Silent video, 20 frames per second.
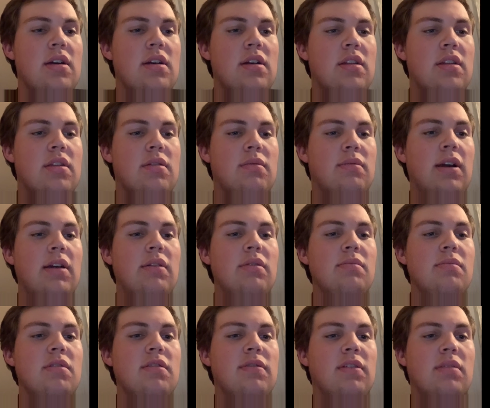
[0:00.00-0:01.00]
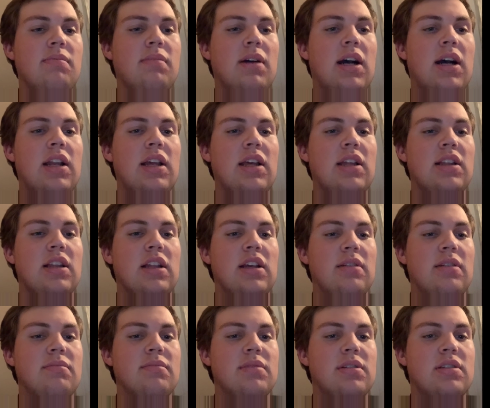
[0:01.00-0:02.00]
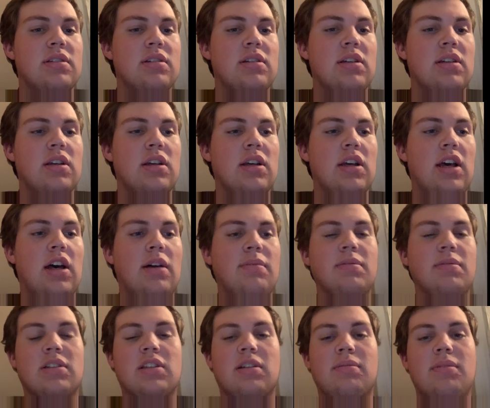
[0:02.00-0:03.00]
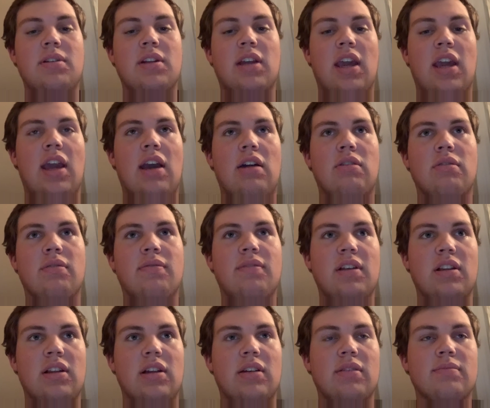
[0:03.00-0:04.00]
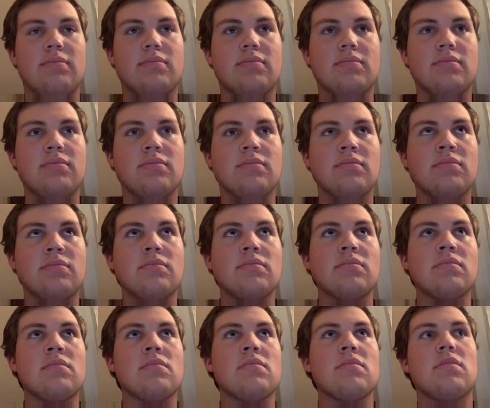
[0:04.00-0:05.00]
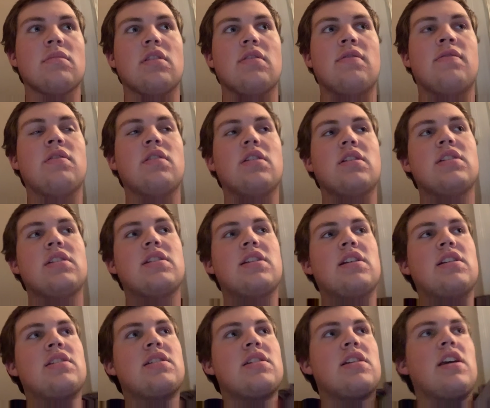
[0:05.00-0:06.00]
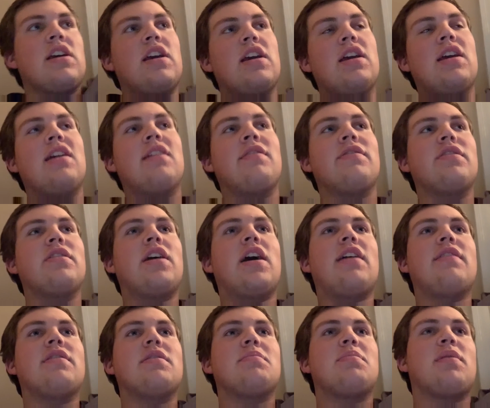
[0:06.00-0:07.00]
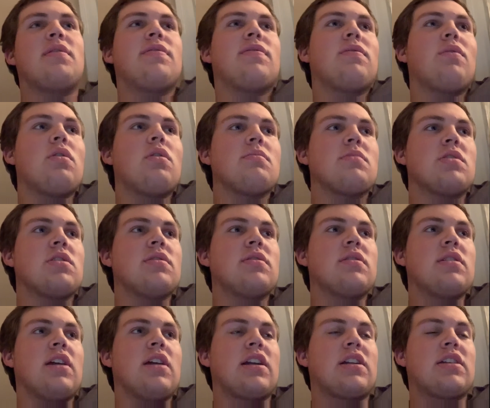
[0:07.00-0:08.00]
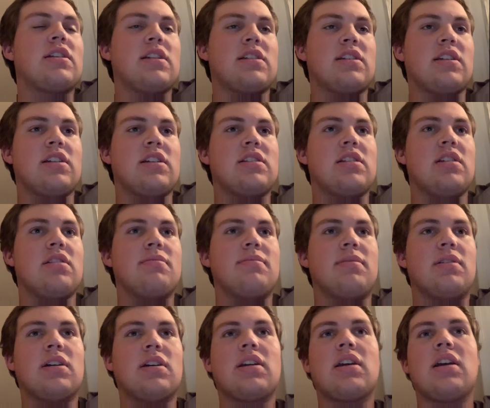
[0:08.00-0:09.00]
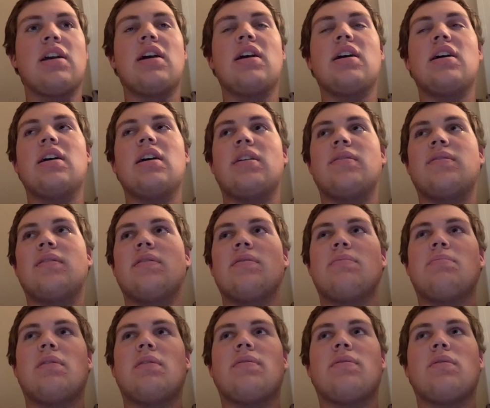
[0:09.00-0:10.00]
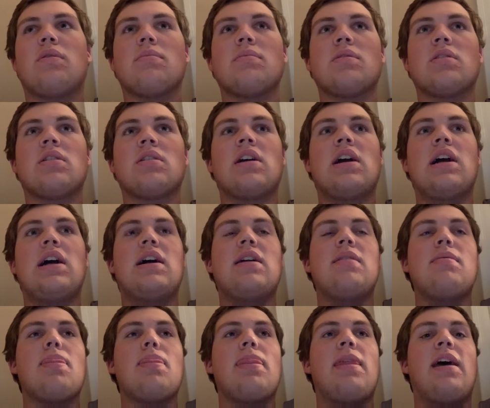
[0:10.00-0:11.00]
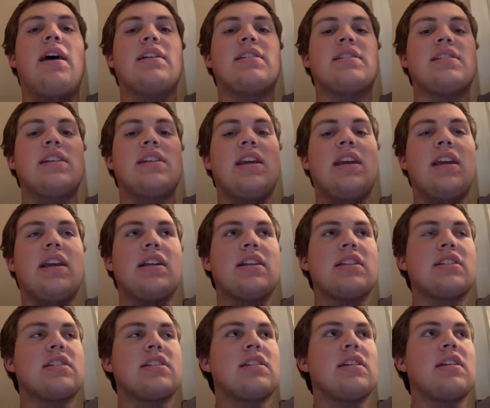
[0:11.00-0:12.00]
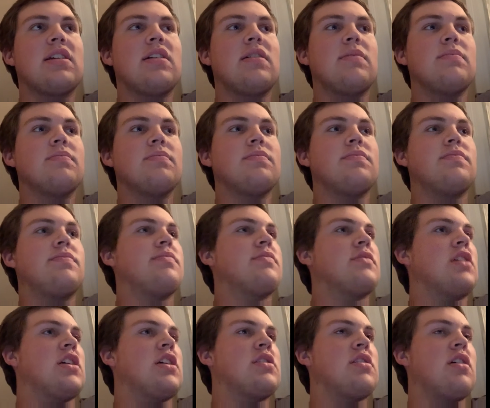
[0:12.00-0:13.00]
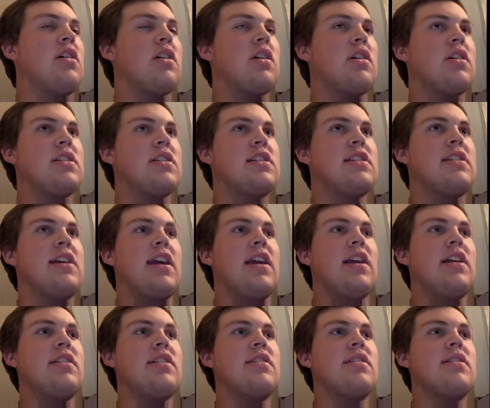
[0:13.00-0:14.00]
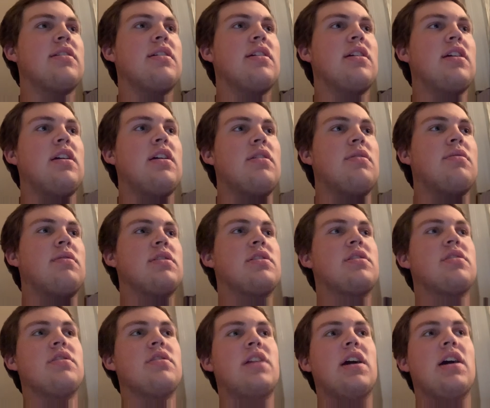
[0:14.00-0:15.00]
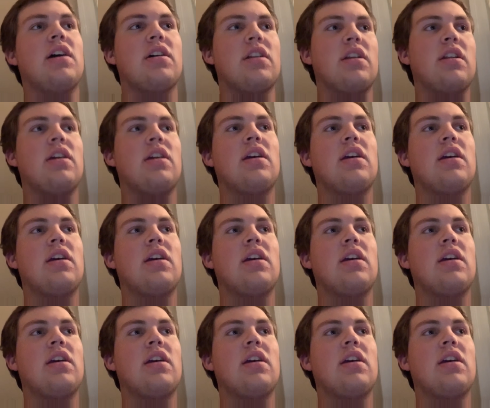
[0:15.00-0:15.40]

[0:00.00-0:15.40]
The way we move our body and limbs help us communicate how we're feeling. For instance, if you have a performer, like discussed in the book, if you have a performer that sings a song on stage, once they're done,